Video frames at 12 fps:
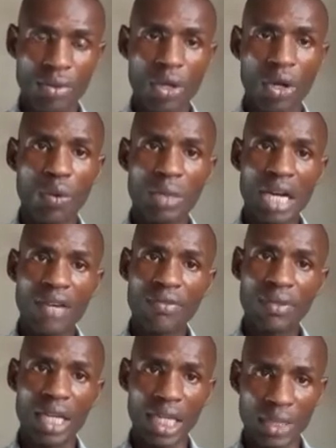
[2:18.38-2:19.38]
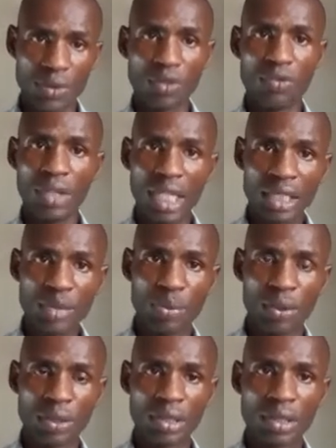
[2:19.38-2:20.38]
or we have electrovalent
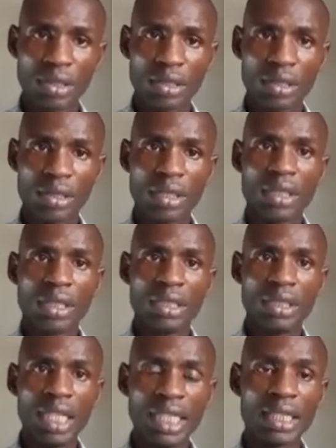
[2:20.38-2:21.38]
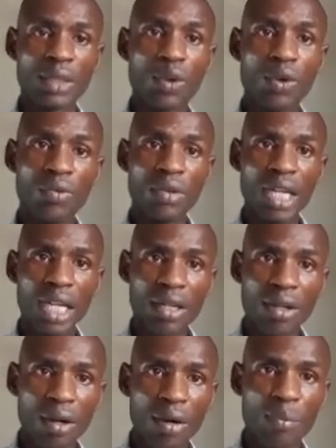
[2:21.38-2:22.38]
bond. Then in
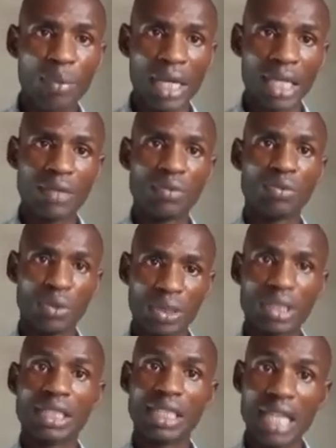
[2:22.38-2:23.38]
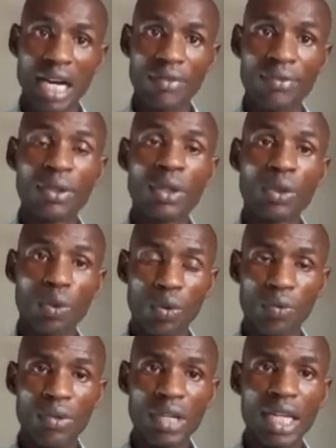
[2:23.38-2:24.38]
covalent compound, we still have
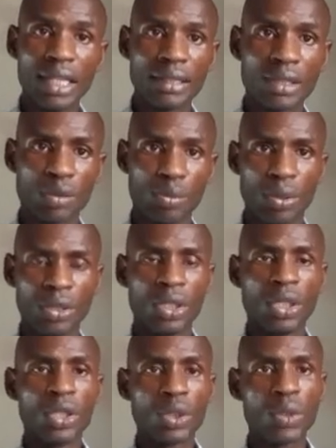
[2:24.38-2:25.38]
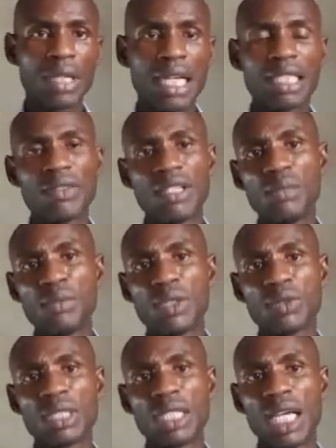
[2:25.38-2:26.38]
covalent bond. So that is the difference
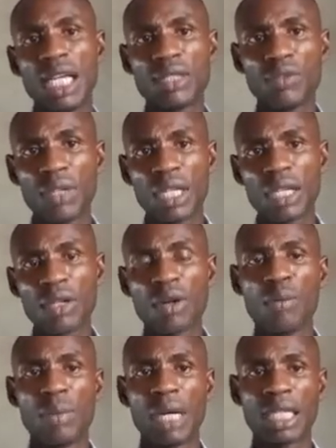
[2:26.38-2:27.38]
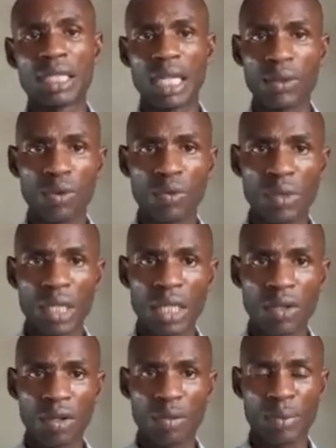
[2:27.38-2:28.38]
between electrovalent compound and
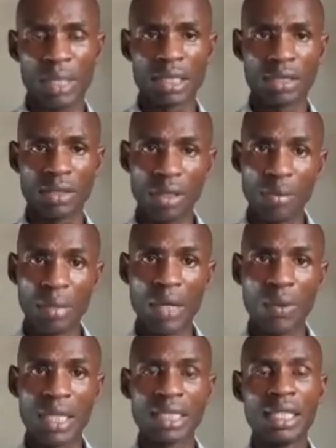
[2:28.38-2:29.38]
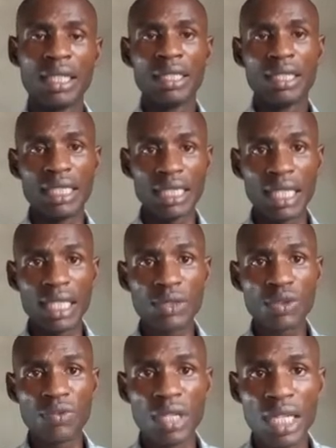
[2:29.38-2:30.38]
covalent compound. Number one, in
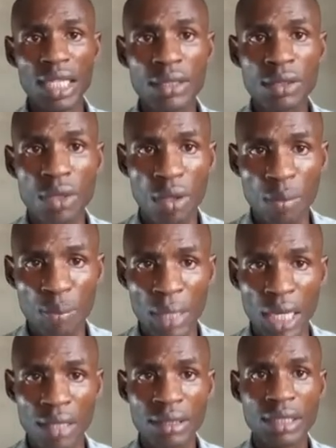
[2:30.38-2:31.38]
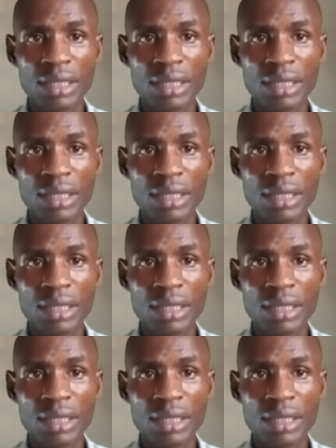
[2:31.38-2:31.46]
electrovalent compound,